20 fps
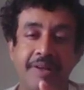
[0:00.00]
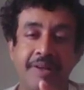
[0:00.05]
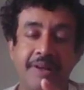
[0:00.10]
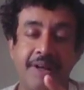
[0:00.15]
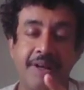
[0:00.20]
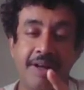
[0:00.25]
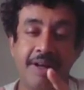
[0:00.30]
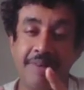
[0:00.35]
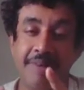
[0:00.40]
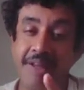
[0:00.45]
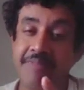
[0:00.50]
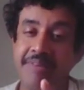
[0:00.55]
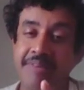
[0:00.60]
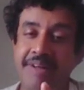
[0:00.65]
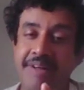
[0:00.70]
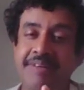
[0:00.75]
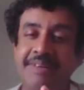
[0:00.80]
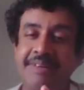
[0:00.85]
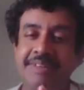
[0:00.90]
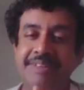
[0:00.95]

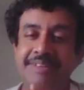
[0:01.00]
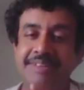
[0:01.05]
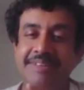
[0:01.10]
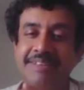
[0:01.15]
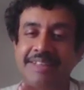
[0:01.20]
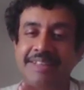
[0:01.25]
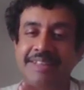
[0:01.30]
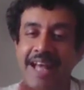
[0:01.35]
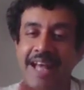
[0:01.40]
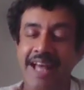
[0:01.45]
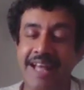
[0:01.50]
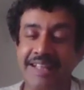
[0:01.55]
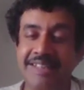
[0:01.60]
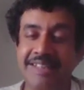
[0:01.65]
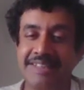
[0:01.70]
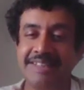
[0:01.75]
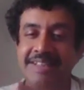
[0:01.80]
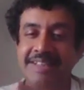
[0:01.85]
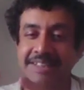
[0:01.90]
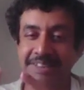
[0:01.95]
However,
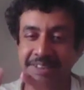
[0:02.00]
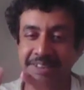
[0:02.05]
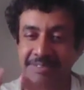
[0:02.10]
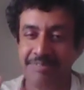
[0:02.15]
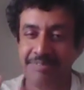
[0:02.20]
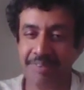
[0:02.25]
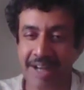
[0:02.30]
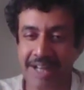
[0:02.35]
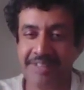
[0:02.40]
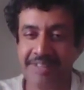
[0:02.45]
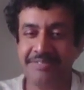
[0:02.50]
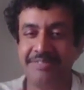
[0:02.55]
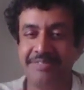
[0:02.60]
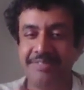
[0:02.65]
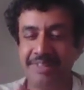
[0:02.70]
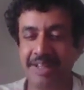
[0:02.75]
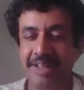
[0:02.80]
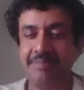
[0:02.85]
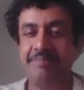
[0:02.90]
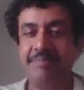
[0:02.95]
that 35
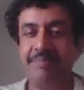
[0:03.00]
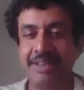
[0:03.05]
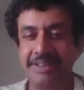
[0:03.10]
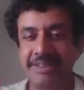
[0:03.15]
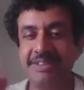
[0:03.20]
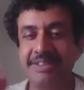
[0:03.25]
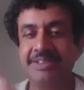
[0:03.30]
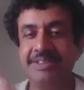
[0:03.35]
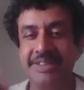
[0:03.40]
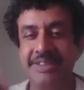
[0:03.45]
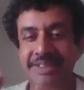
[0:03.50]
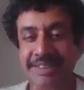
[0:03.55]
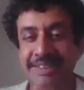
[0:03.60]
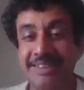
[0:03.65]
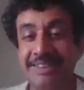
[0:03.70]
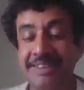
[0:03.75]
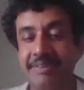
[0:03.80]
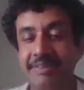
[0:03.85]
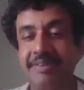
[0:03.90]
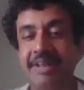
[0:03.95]
number,
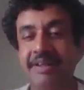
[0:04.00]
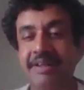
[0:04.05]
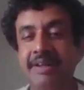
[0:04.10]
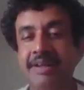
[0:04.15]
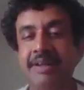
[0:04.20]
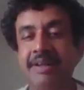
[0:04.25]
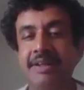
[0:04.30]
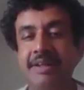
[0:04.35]
C3C7,